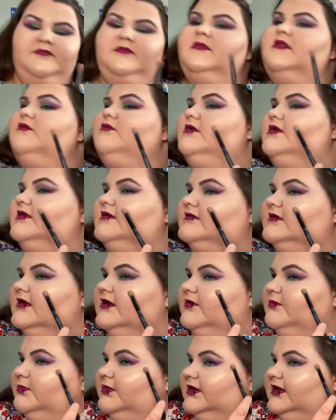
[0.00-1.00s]
We're just
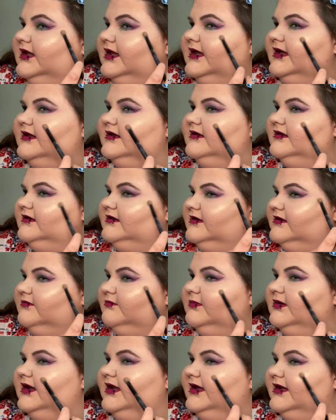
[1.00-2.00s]
gonna blend,
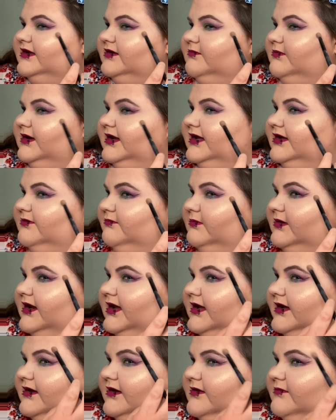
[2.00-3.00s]
blend, blend,
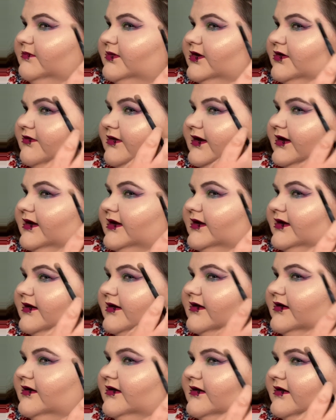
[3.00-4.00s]
blend. Put it right
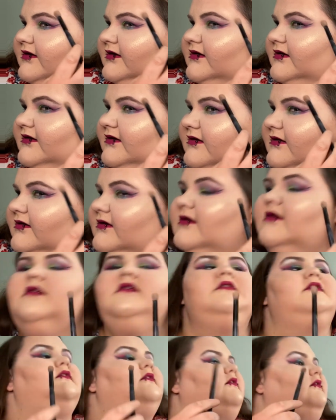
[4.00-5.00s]
here.
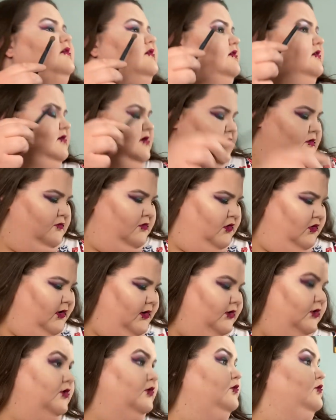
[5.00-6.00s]
And we're going
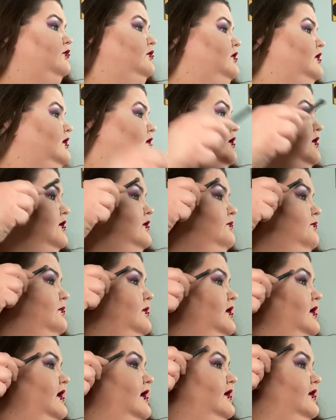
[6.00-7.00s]
to
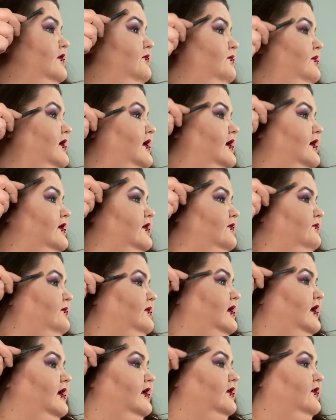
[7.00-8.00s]
blend, blend,
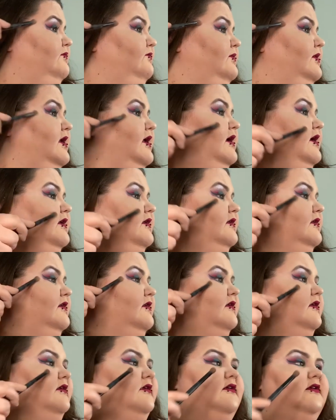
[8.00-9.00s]
blend, blend.
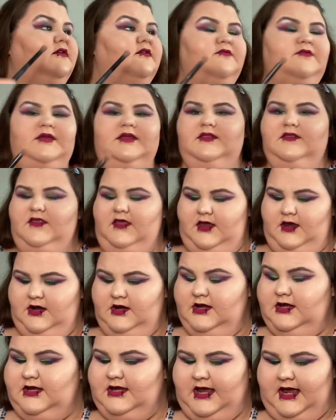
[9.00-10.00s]
Right there,
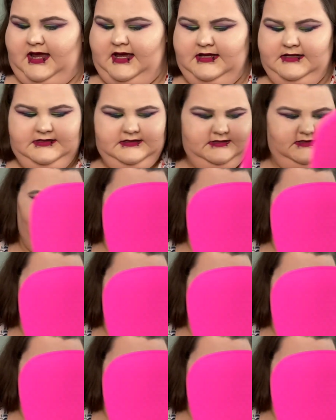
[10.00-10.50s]
yes.